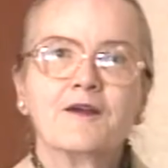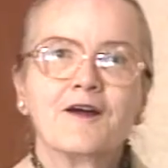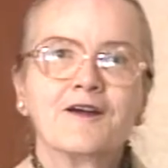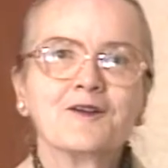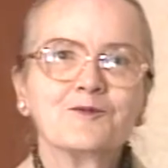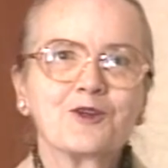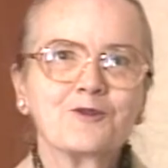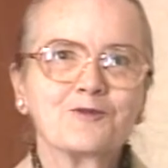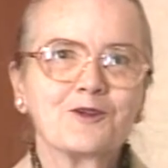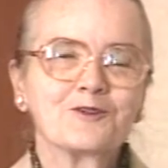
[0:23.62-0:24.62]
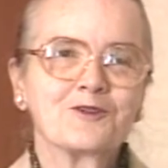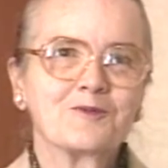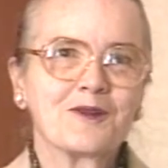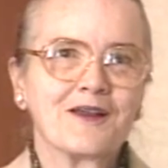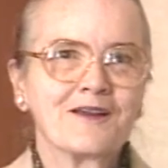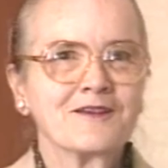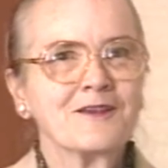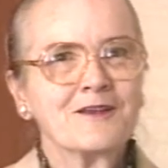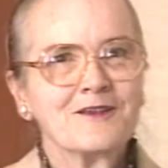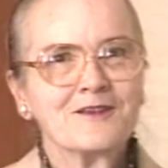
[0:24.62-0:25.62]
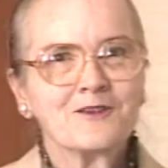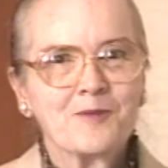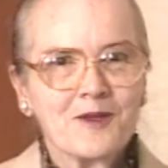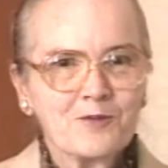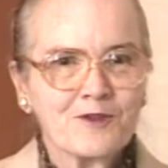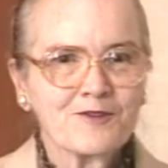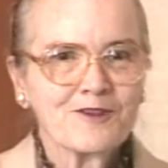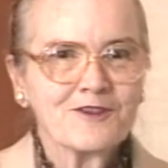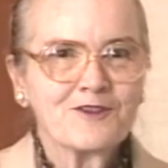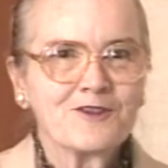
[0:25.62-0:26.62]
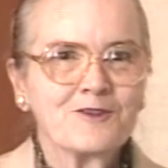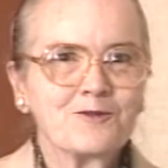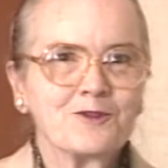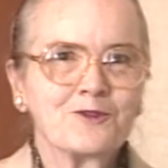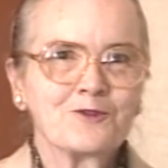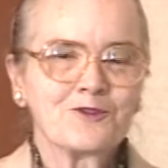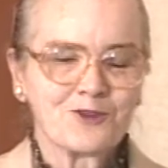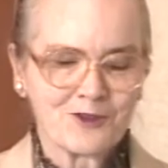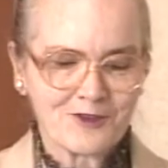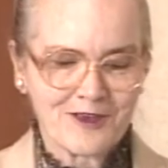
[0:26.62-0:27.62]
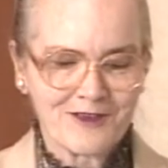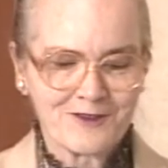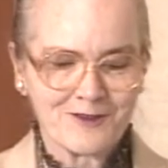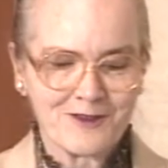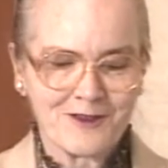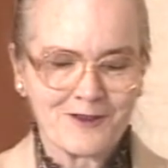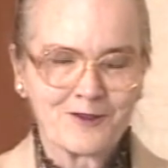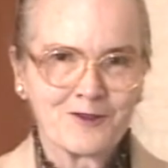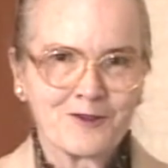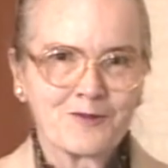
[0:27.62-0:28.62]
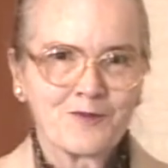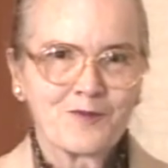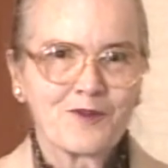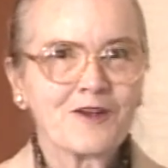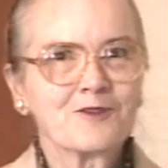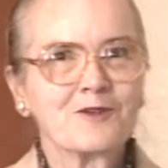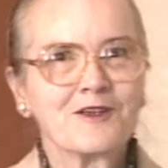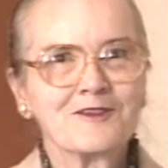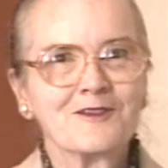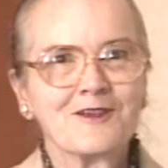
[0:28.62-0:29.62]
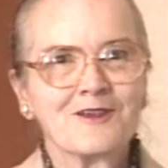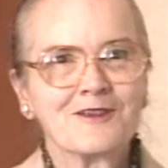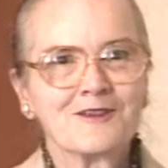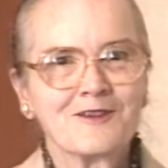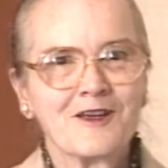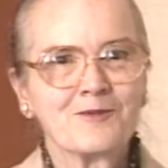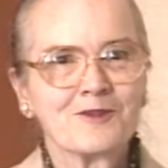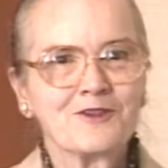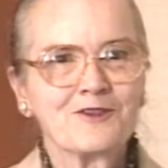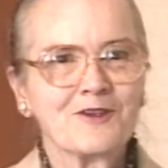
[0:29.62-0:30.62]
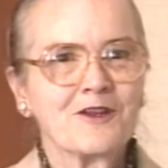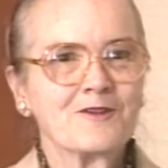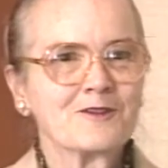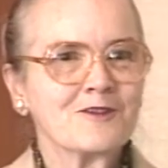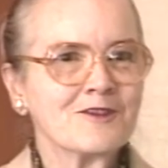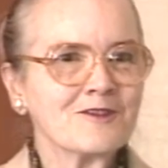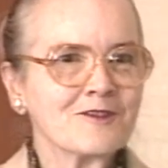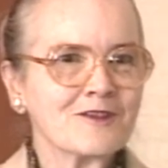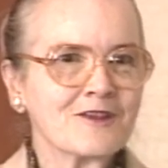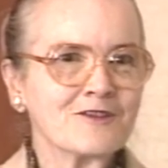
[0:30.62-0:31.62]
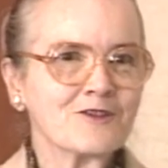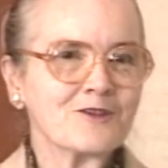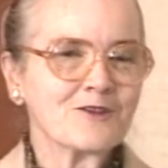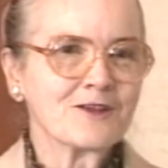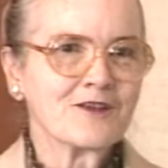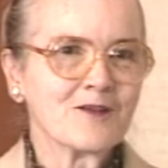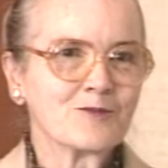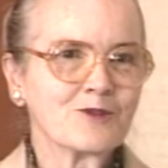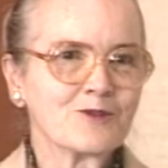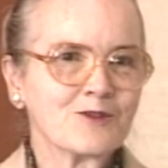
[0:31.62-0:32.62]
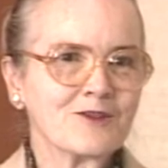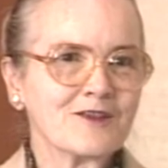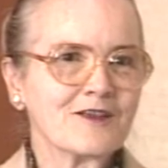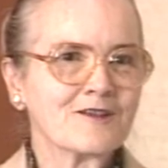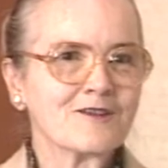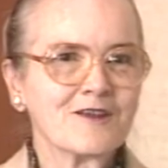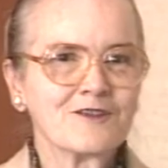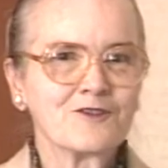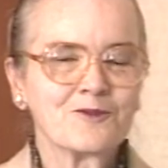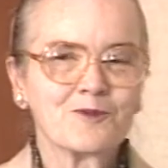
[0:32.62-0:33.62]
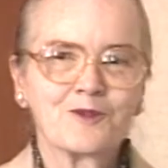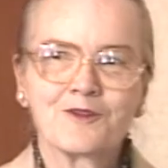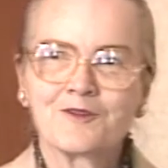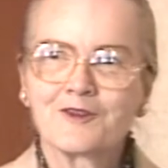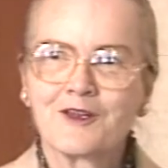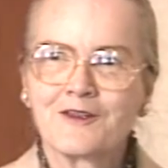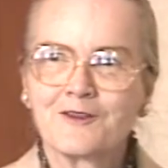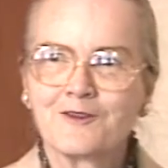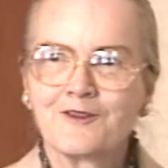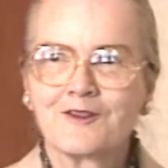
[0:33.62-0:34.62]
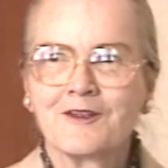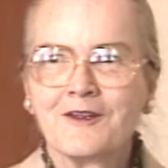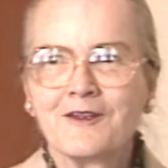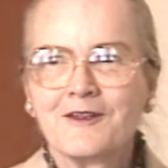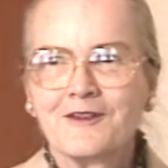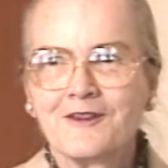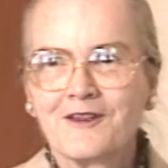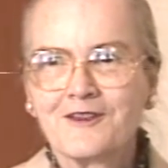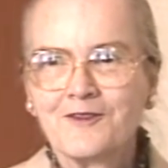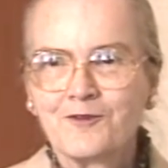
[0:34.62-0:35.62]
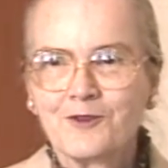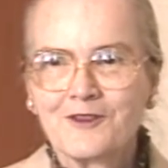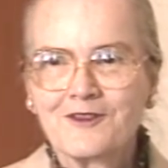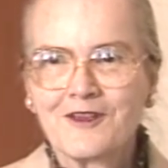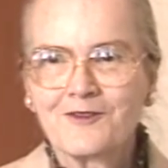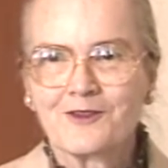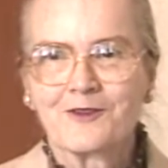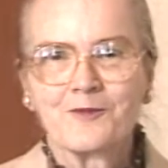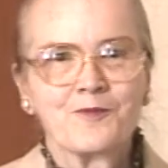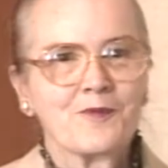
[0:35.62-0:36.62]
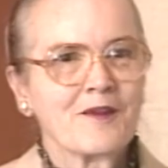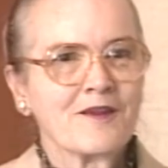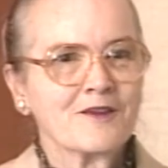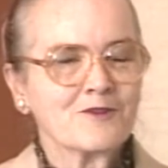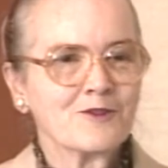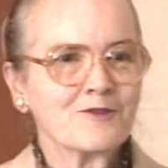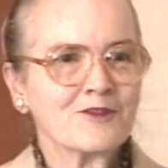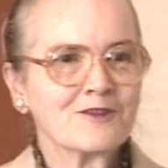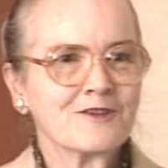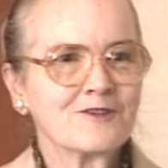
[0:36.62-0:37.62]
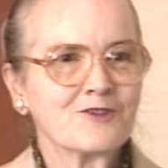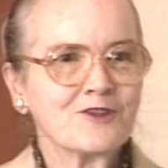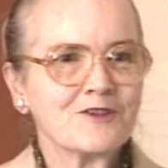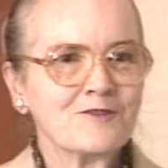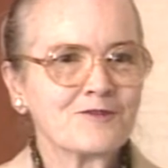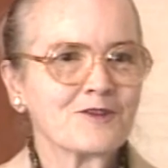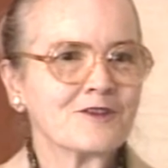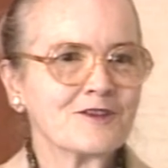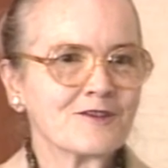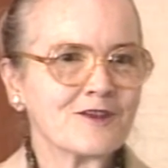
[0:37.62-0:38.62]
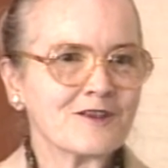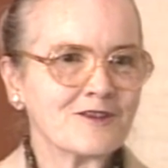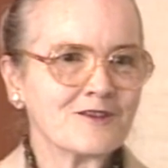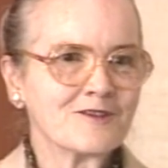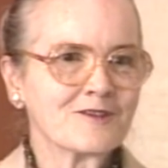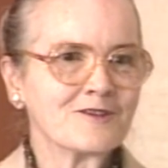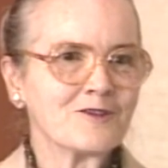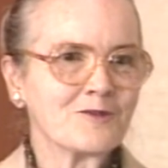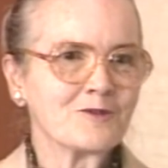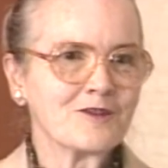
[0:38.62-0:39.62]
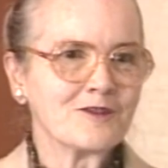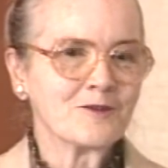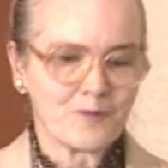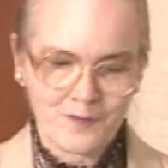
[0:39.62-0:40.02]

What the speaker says: I am Joan Rosenblatt. It is my privilege to introduce Churchill Eisenhart. Dr. Eisenhart established the Statistical Engineering Laboratory at the National Bureau of Standards in 1947 and served as its chief until 1963.